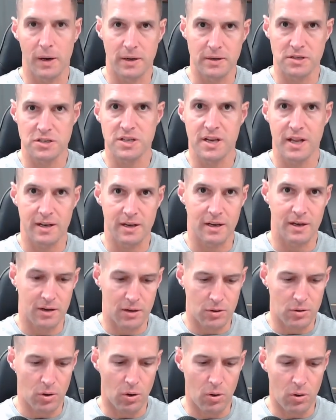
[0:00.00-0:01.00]
understanding the
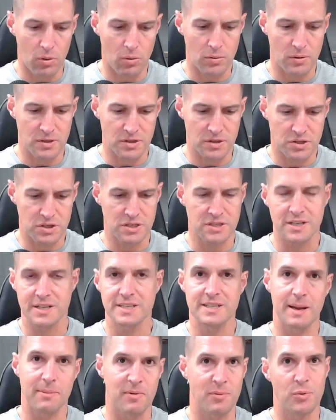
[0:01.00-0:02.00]
goal is just a
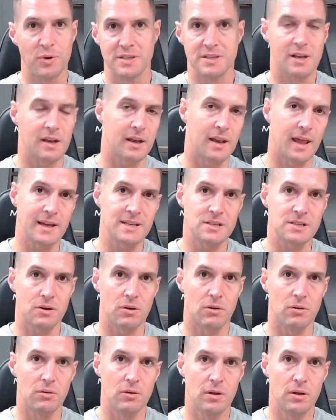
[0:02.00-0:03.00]
stepping point to the next
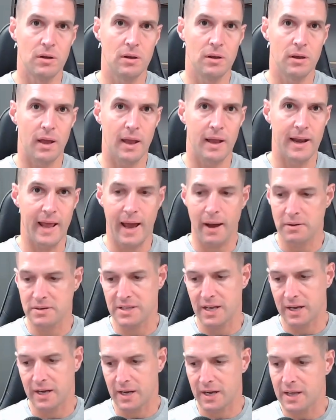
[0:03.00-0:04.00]
goal. And how is
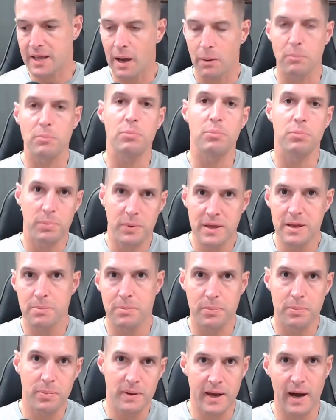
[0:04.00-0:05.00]
that going to help keep
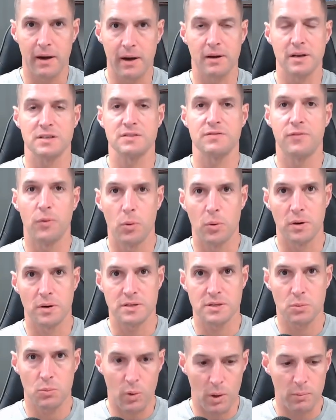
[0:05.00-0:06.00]
carrying us forward
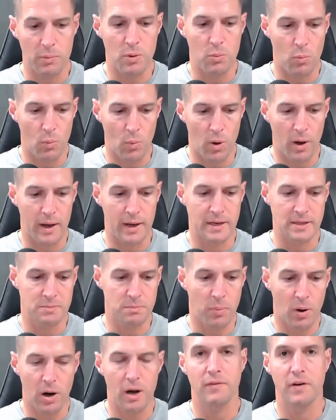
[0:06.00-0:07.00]
to where we want as
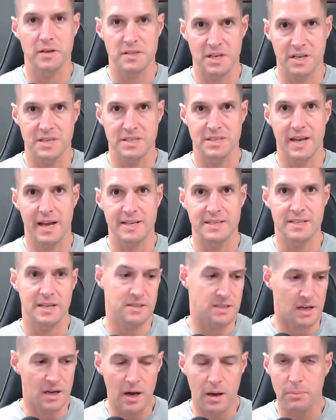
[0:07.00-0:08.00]
part of our success as
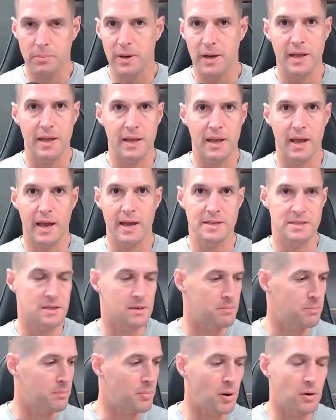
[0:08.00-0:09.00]
a company, as
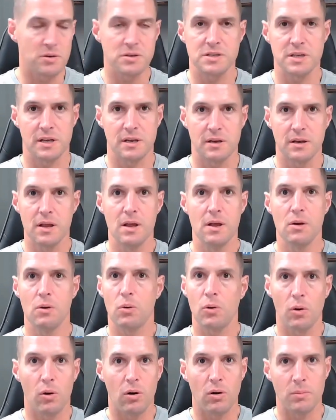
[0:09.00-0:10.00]
a person,
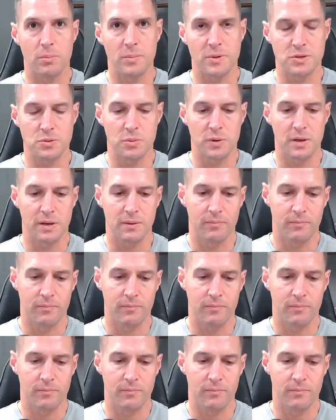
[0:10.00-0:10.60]
or all in between?